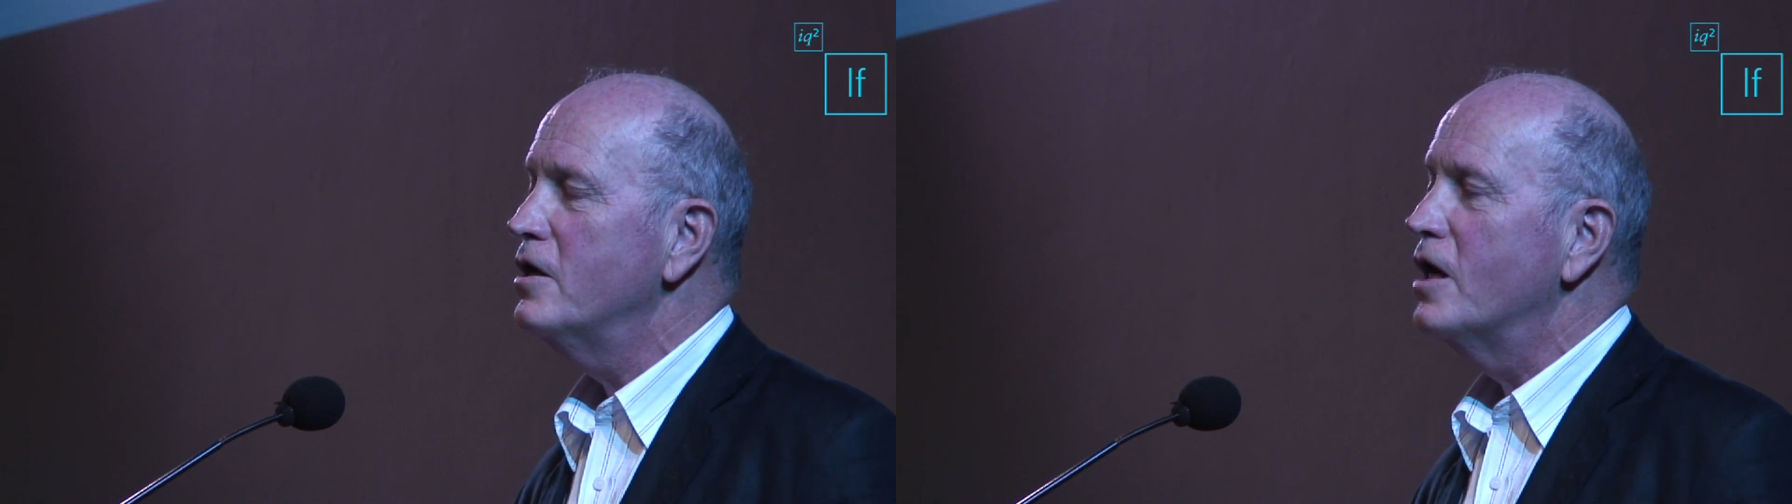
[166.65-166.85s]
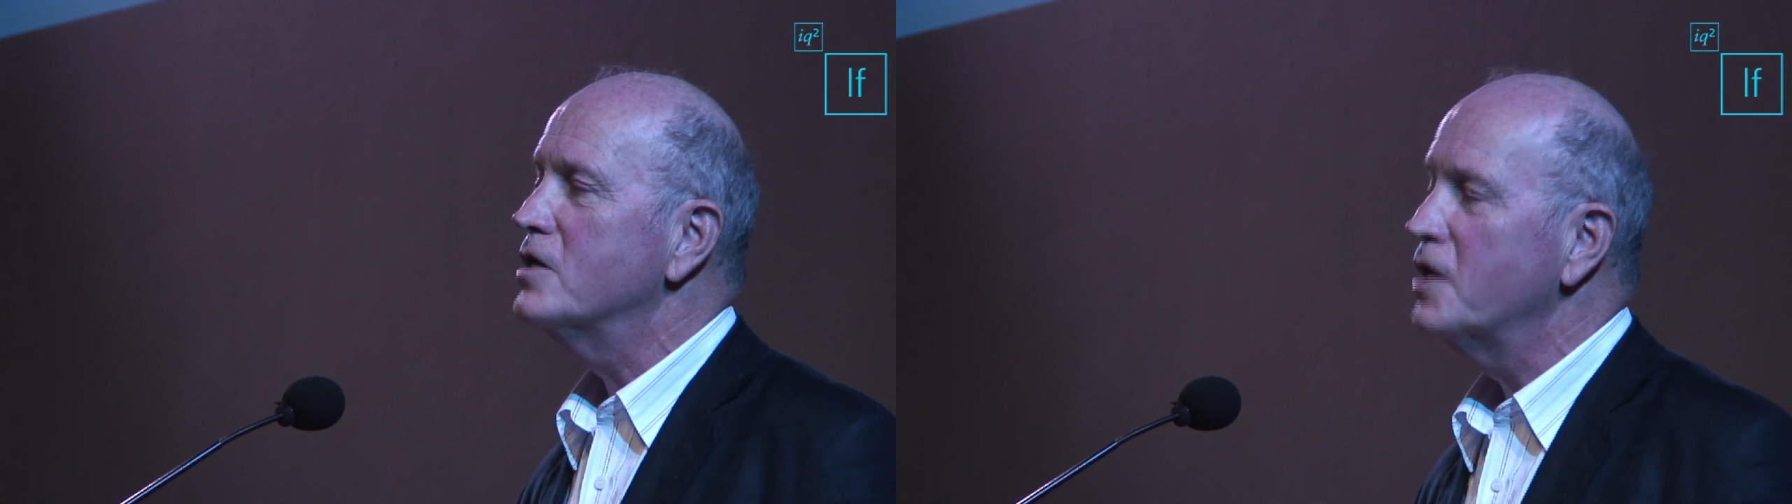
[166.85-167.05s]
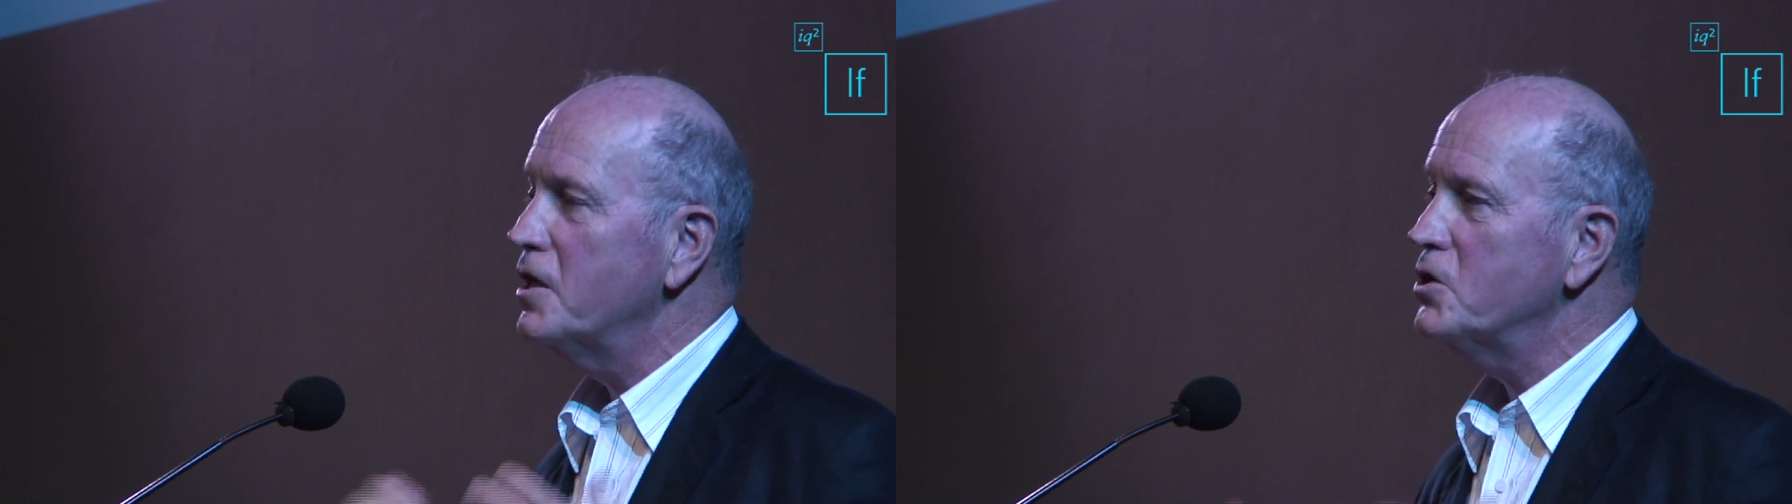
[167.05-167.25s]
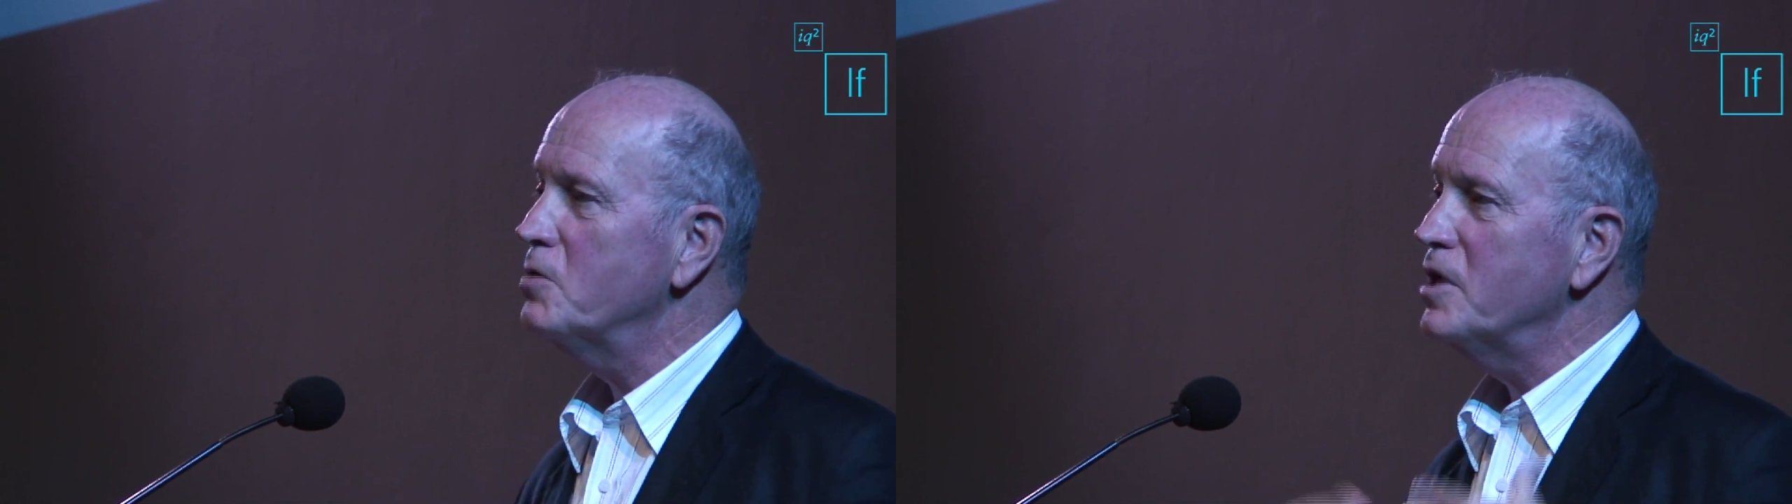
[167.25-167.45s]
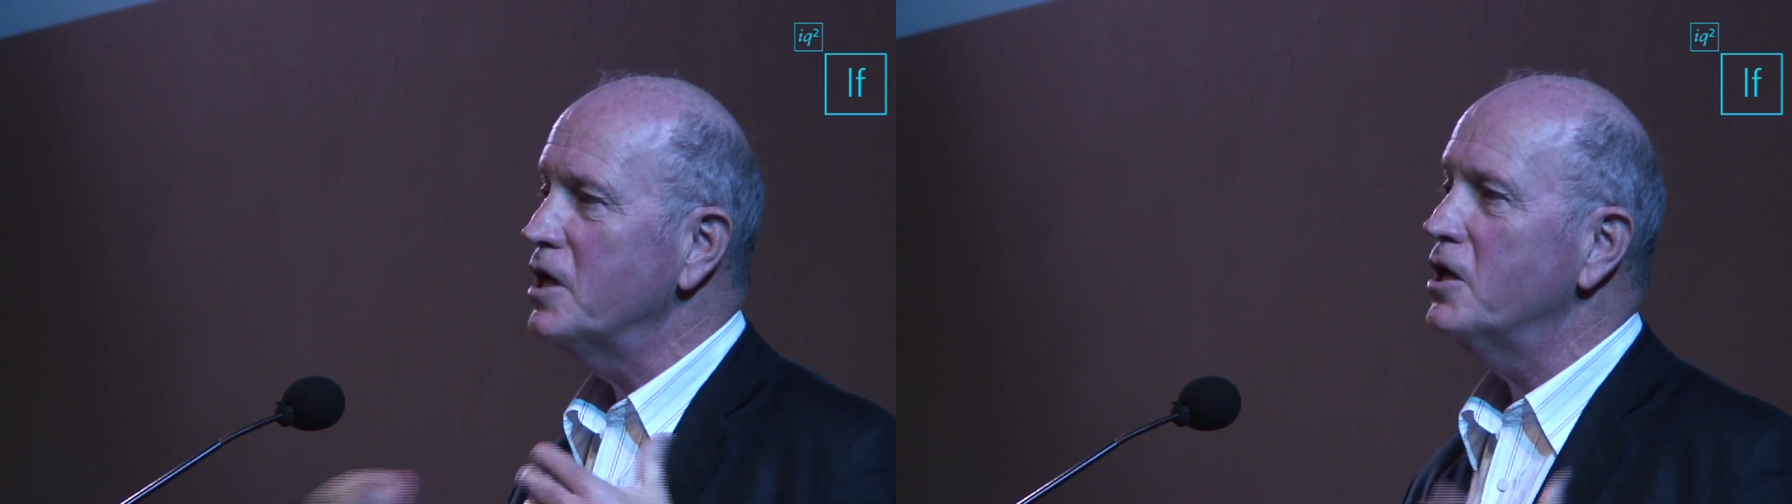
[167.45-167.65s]
I said at the
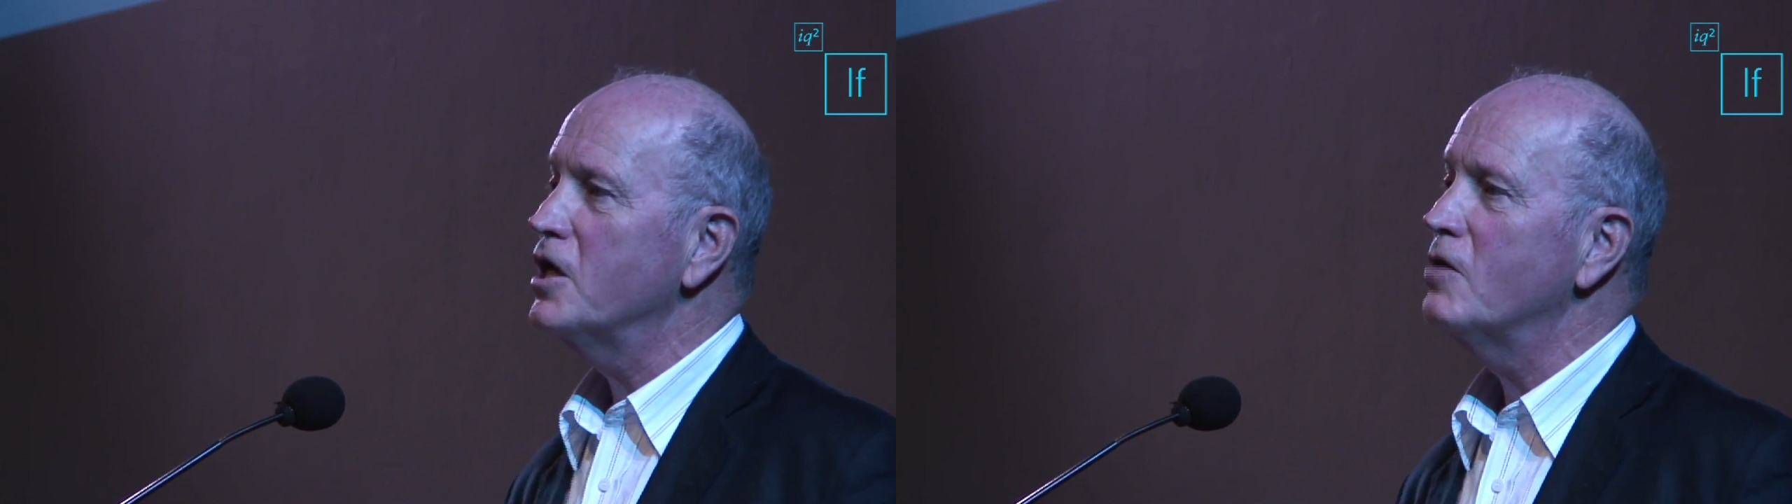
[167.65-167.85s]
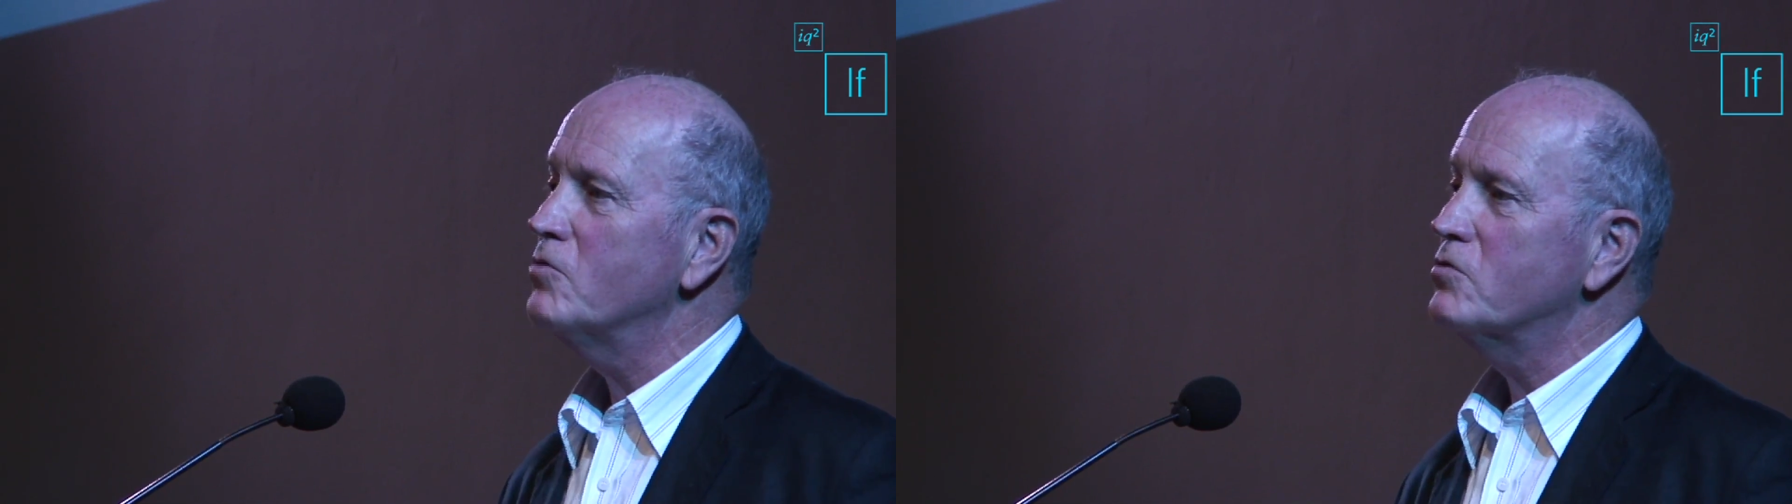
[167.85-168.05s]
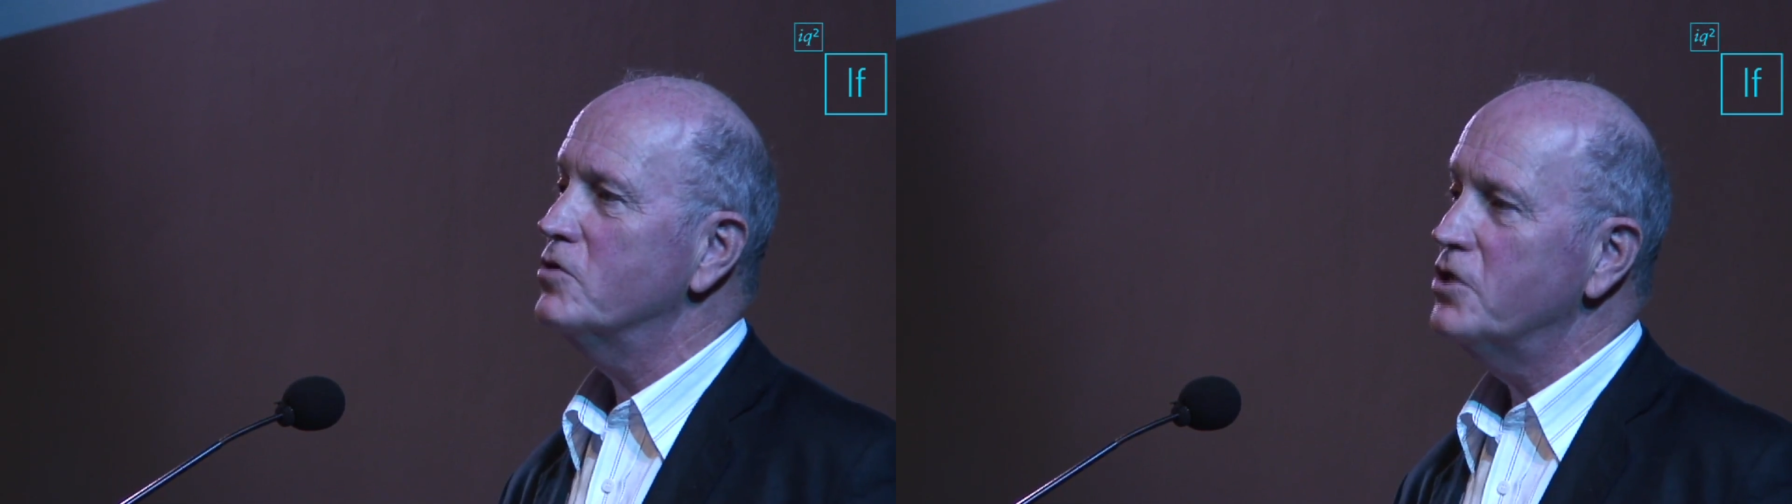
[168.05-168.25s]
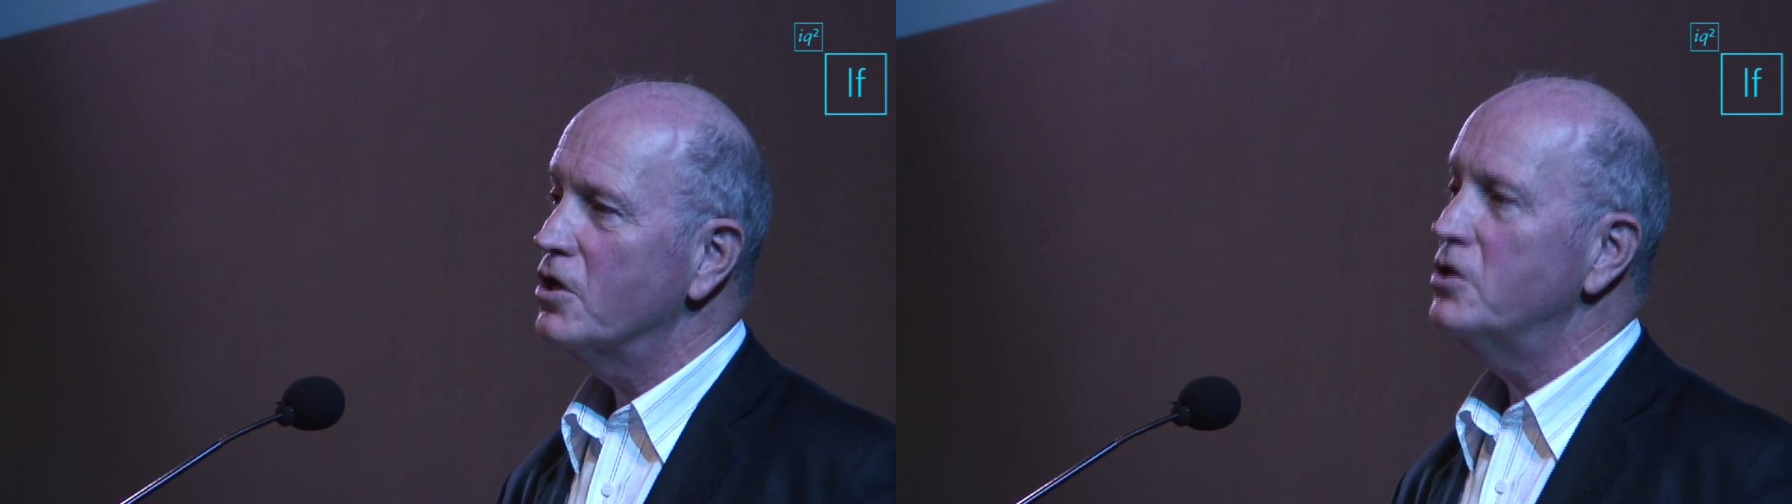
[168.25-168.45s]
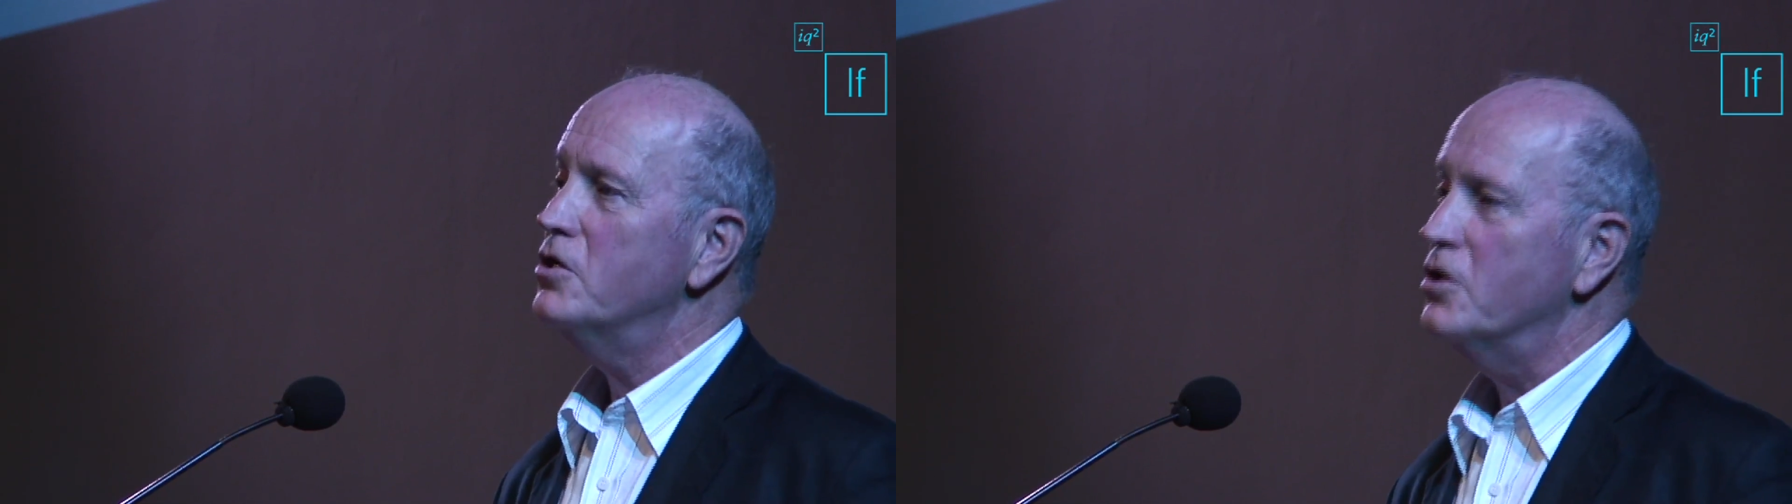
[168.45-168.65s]
beginning I was
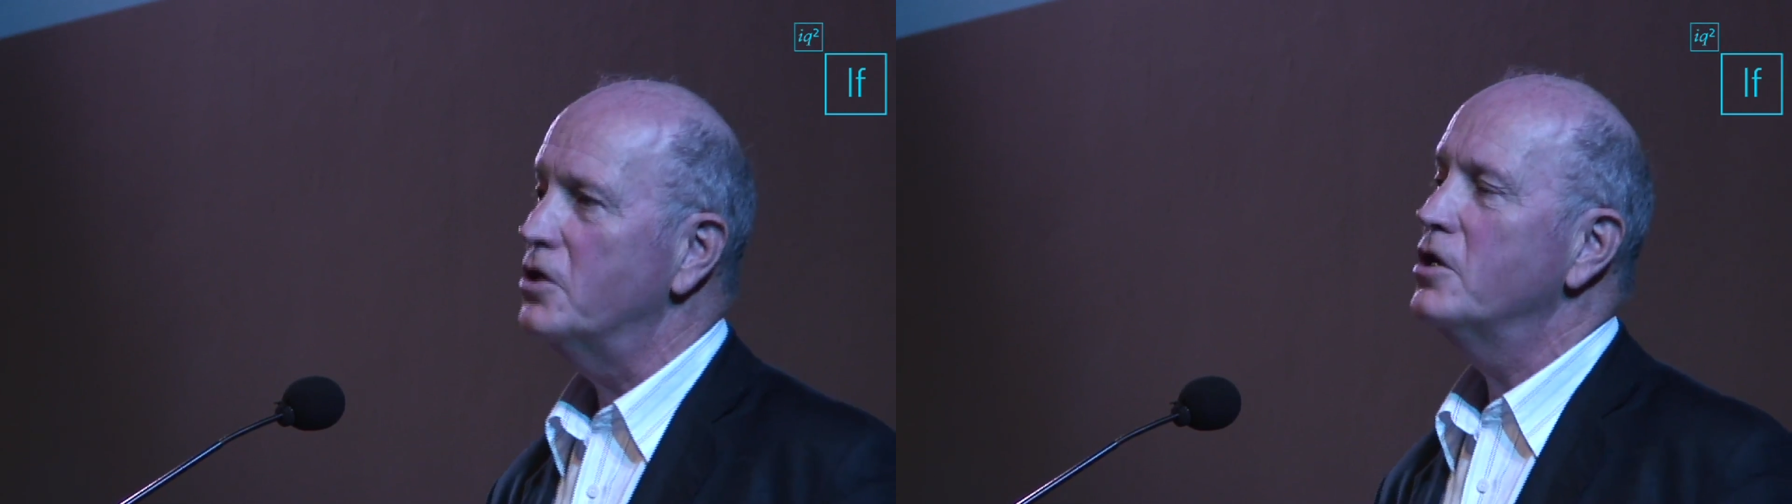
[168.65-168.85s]
redundant.